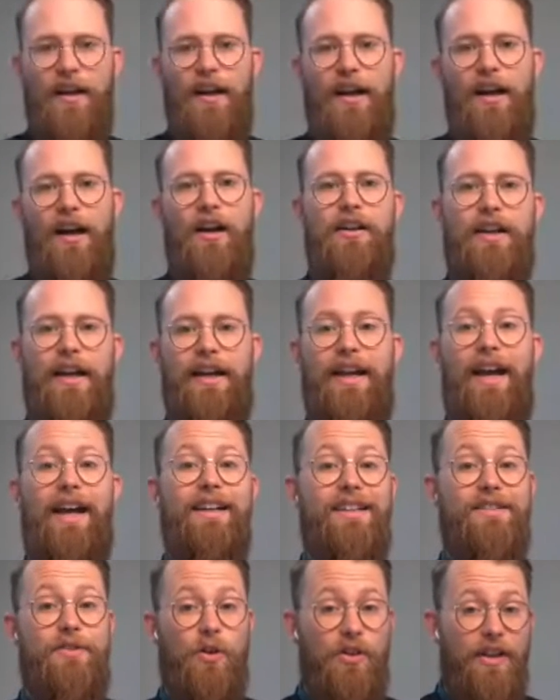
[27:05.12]
Okay, and
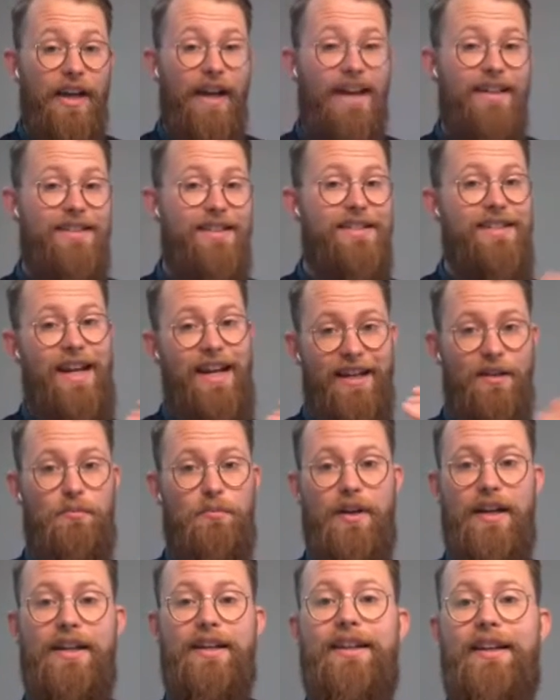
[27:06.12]
it's okay to take a
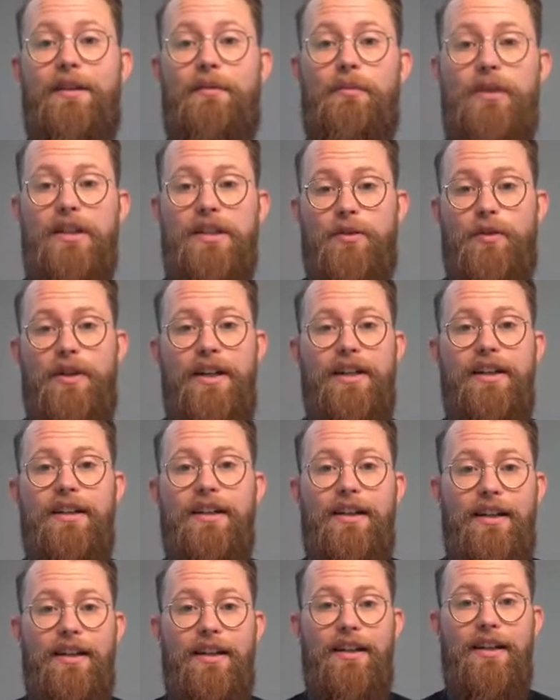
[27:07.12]
break in between
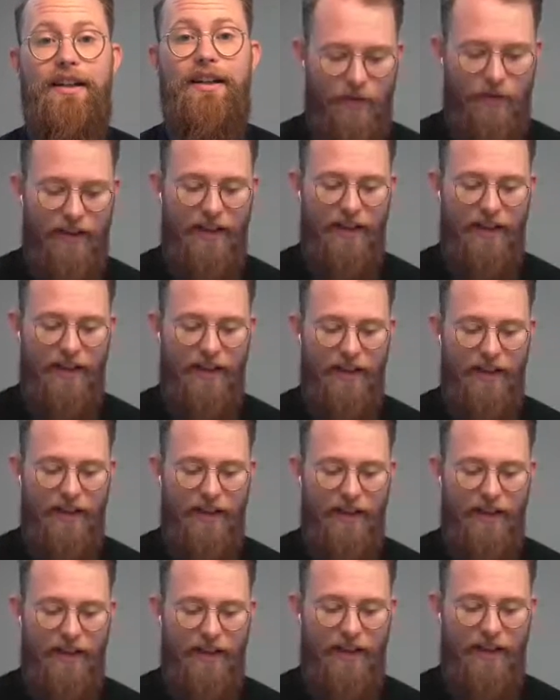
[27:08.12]

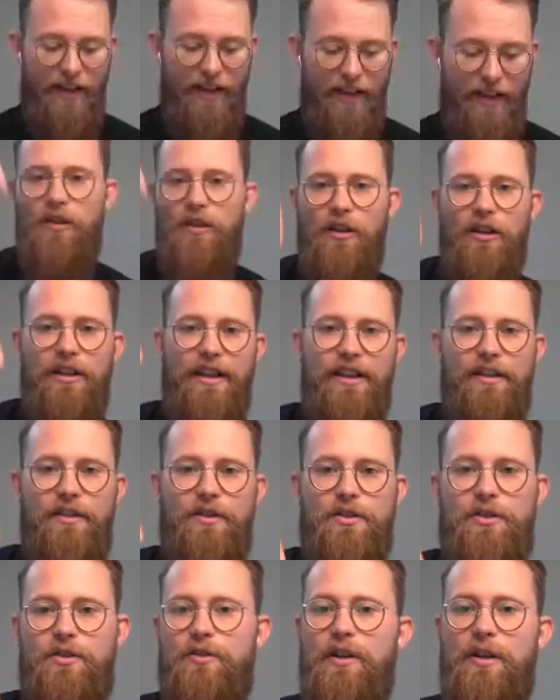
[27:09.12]
actions, look at your
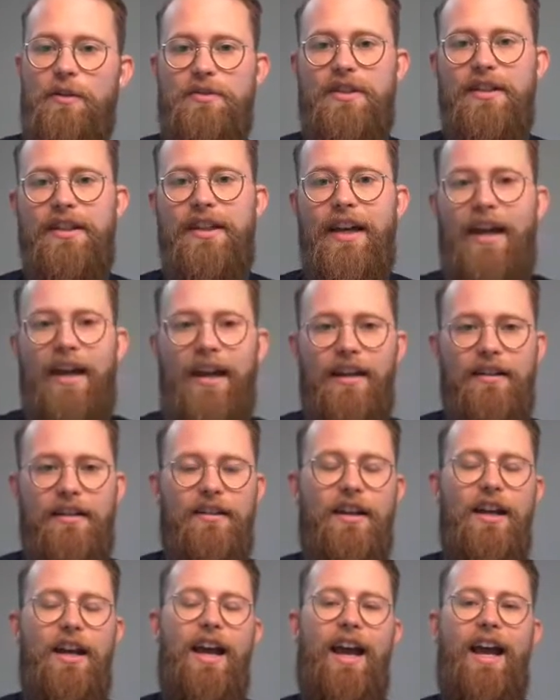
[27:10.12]
script
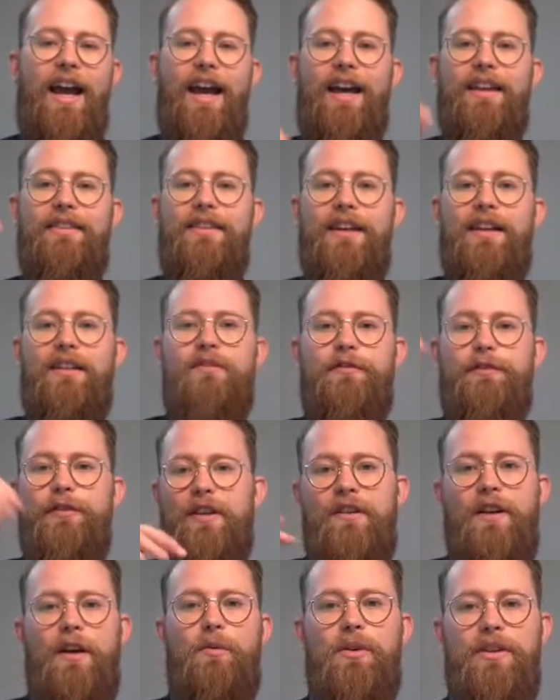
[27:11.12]
again, and then
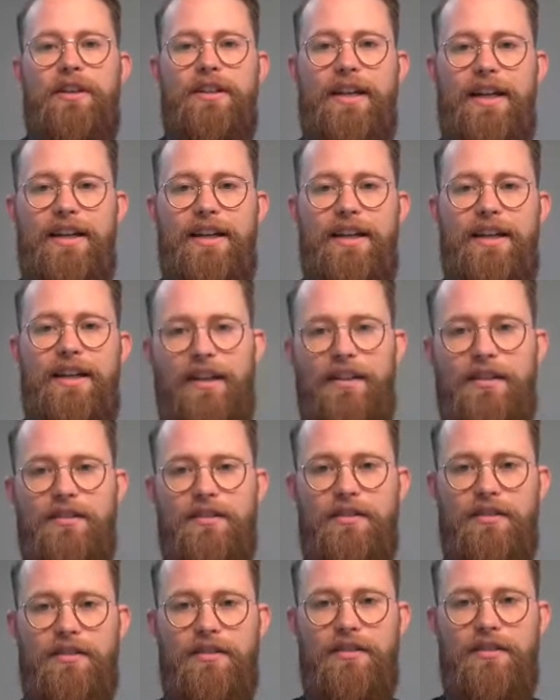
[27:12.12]
figure out what the next thing
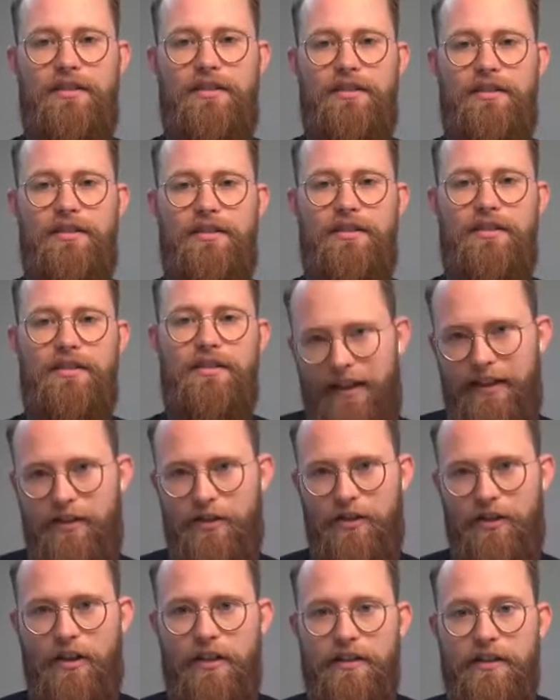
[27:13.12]
is that
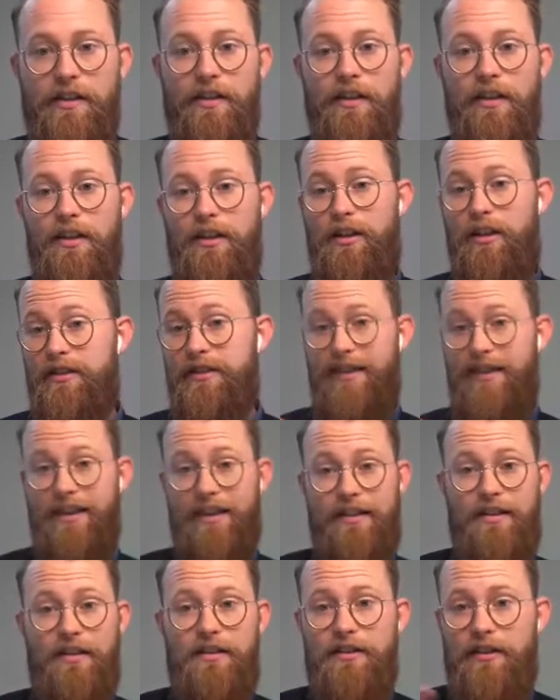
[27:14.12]
you're going to
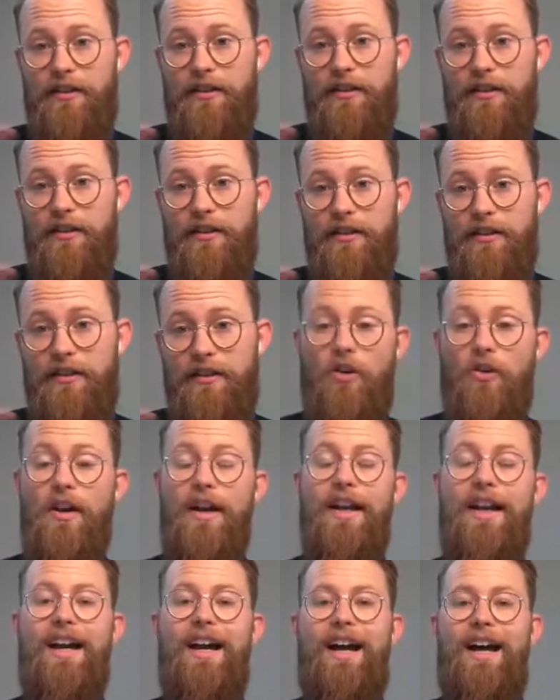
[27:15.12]
click on, you're going to show.
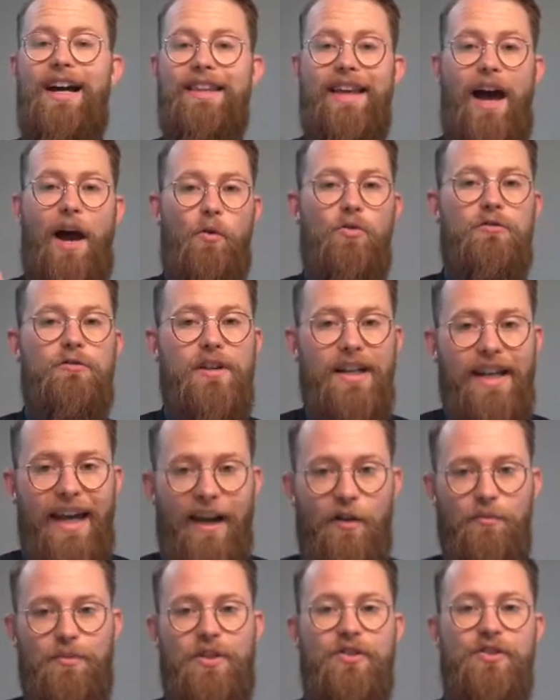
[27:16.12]
That will really
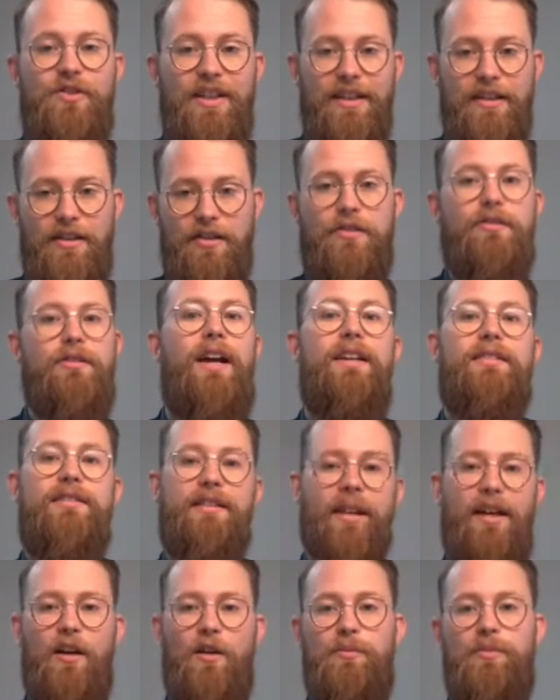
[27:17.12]
help you de-stress
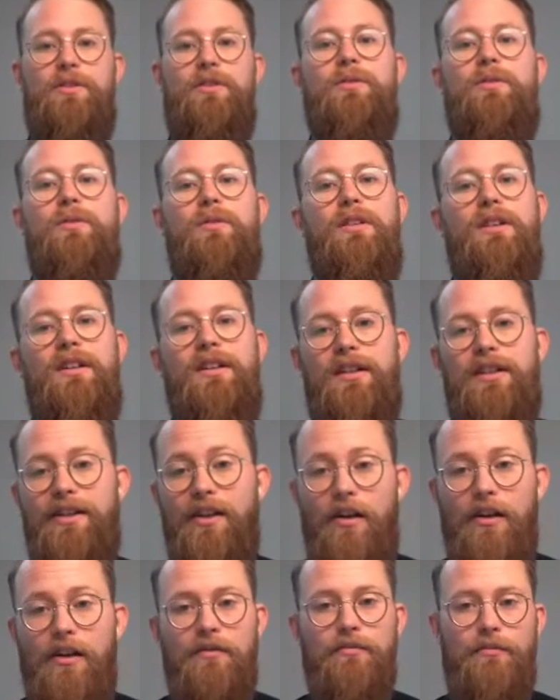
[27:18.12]
and help you
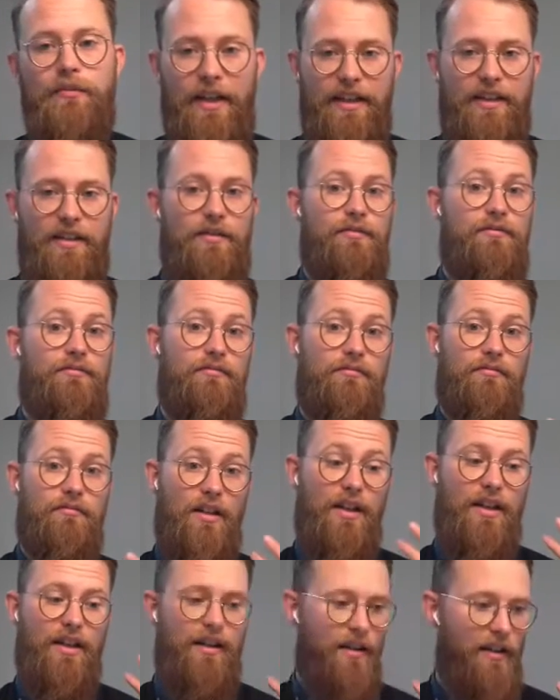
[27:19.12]
not make
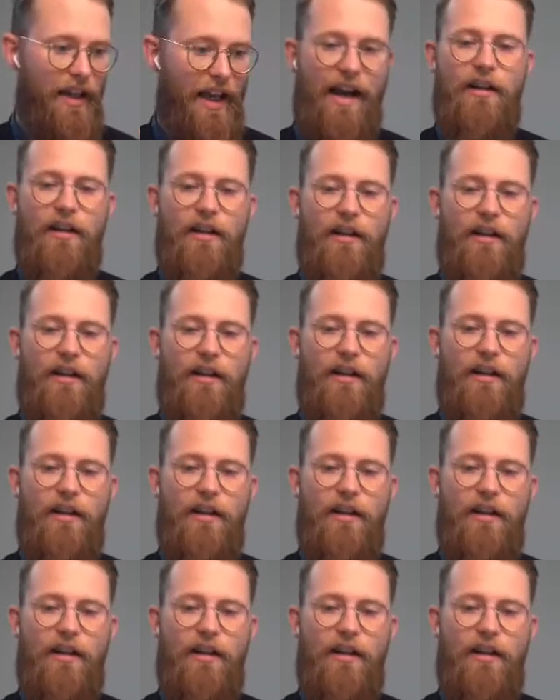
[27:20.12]
errors,